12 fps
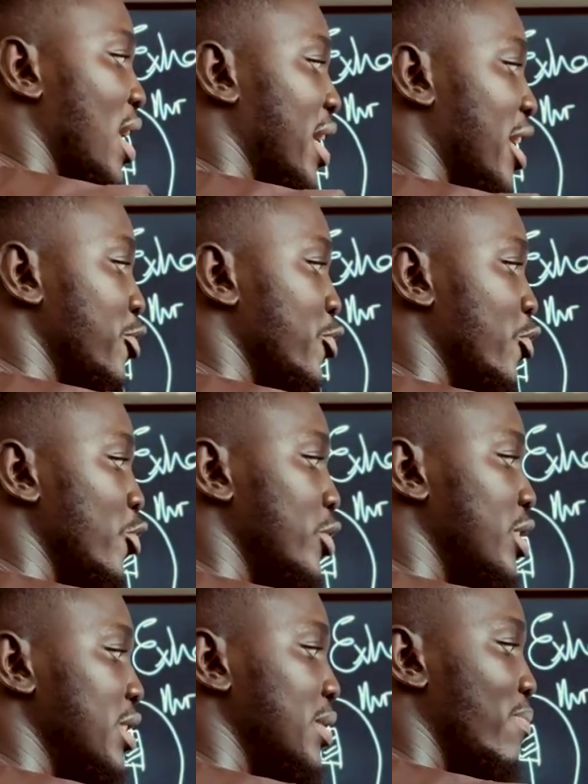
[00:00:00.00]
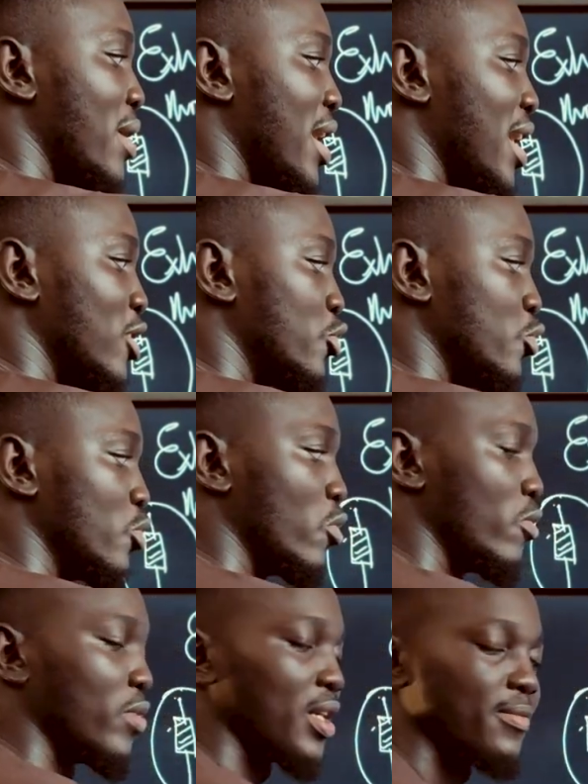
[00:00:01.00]
that candle closes, buyer took
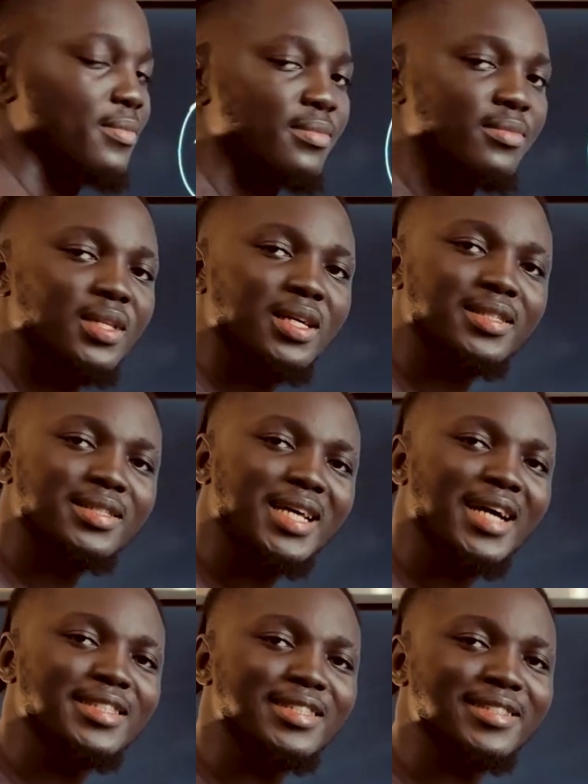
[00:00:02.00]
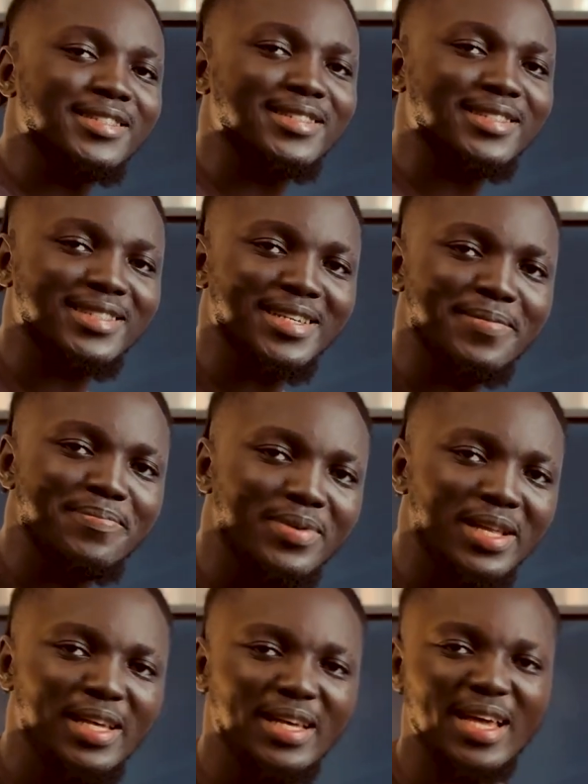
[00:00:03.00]
over. That is
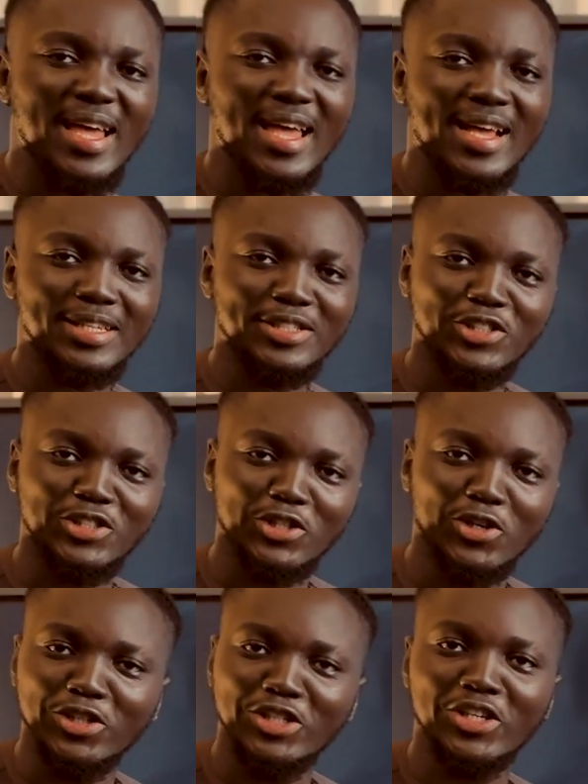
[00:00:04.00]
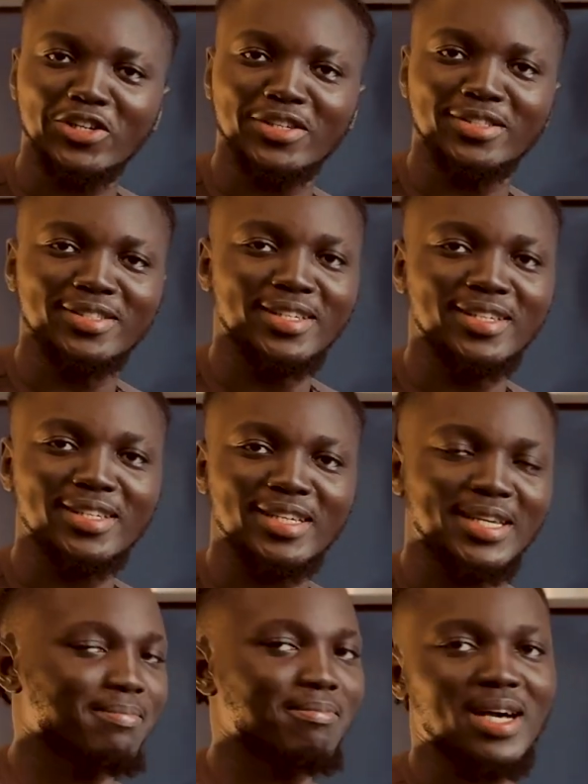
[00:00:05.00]
simply exhaustion
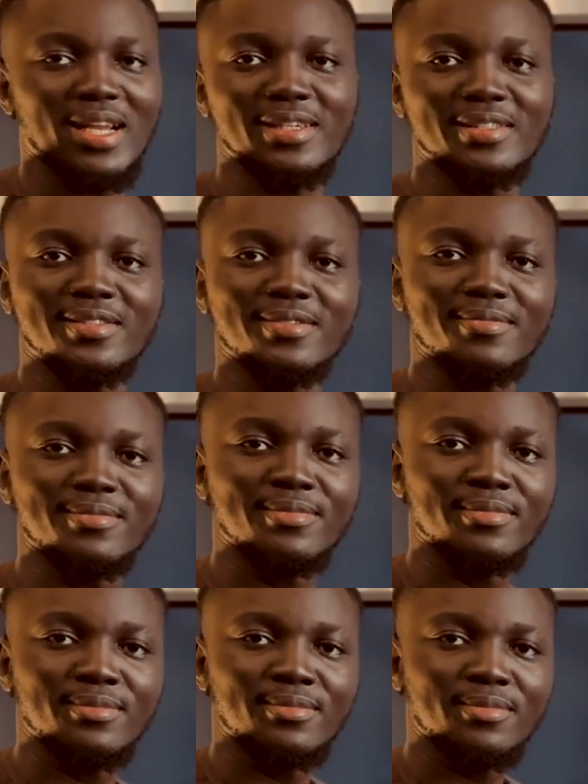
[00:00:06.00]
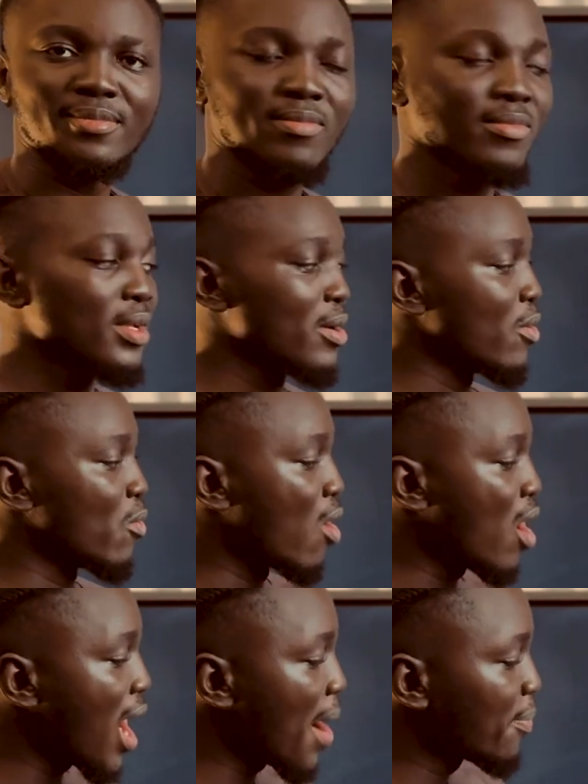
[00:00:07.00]
imbalance.
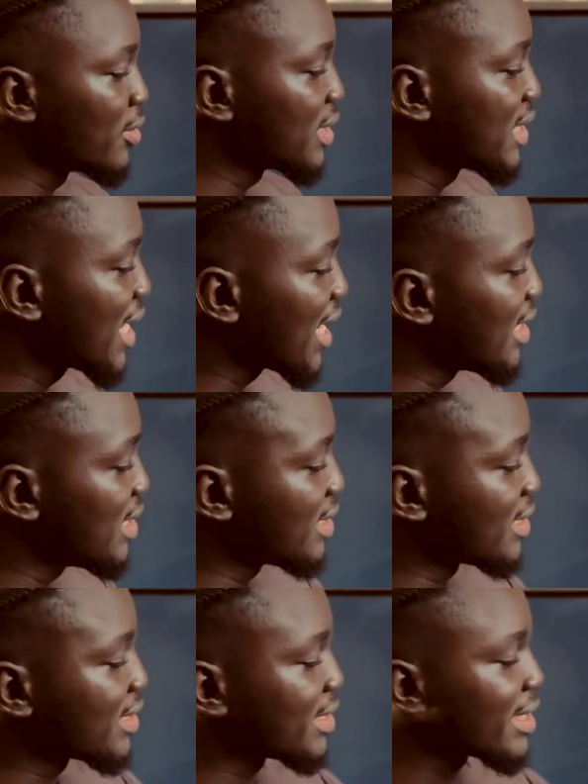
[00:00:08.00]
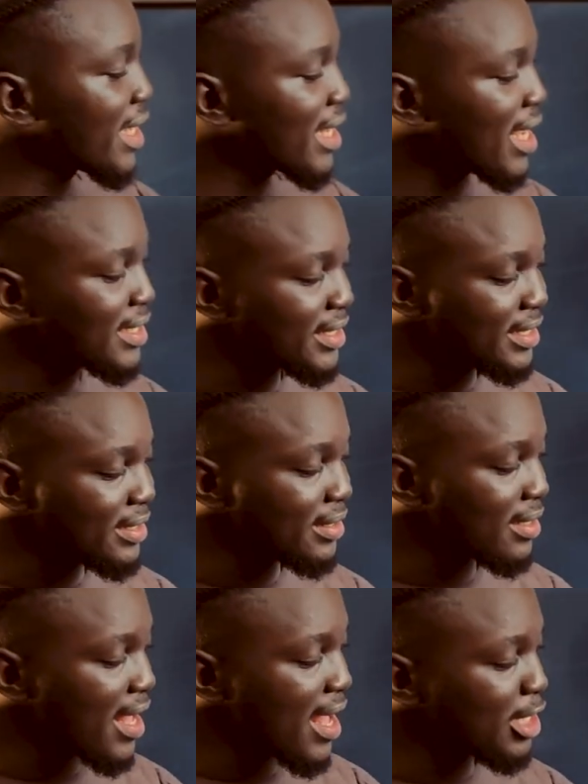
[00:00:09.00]
What happens there is sellers
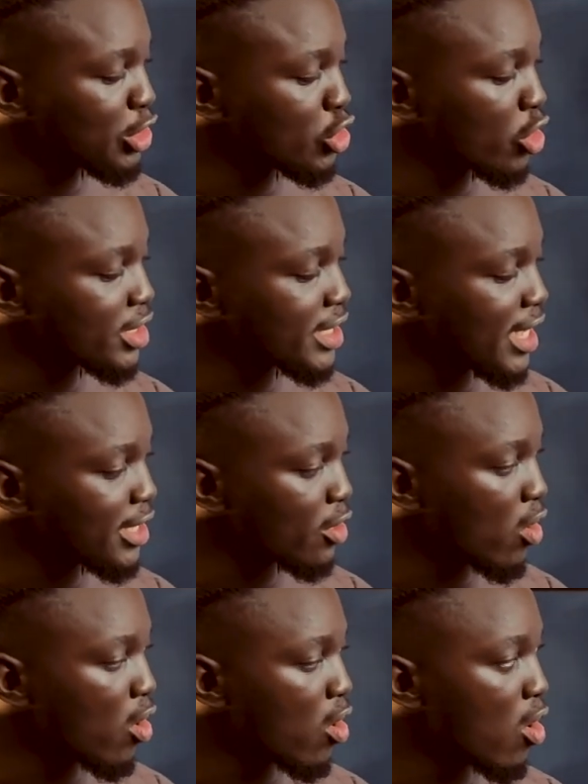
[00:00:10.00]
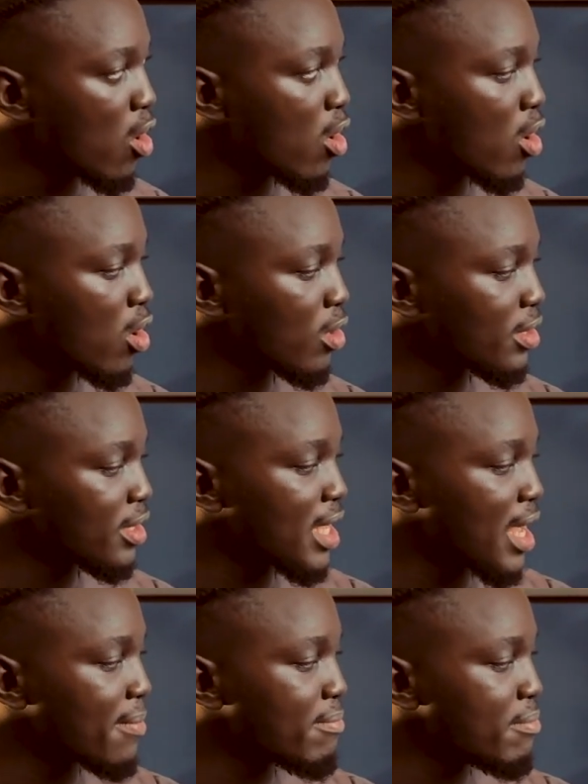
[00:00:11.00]
exhausted all
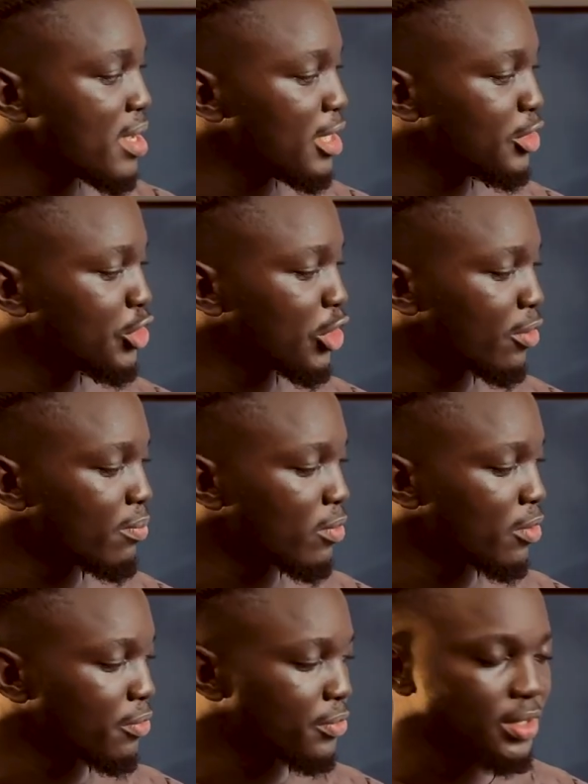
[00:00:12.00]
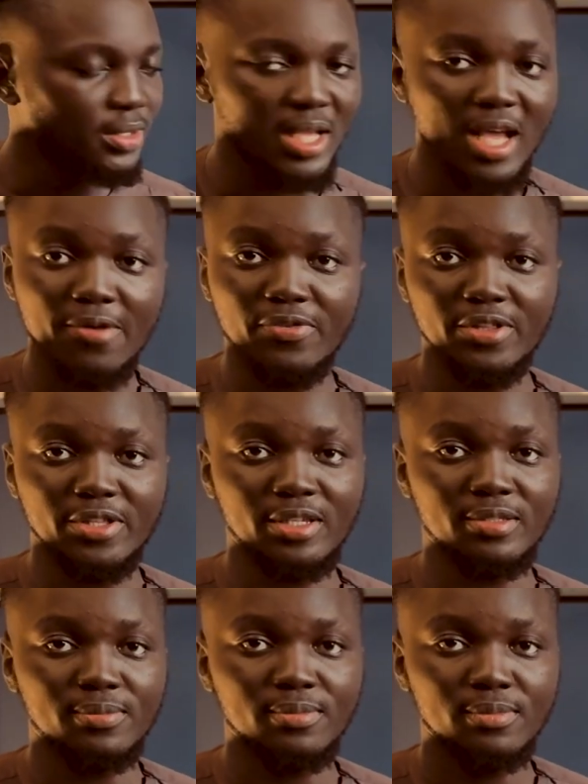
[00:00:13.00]
their major moves. Everything.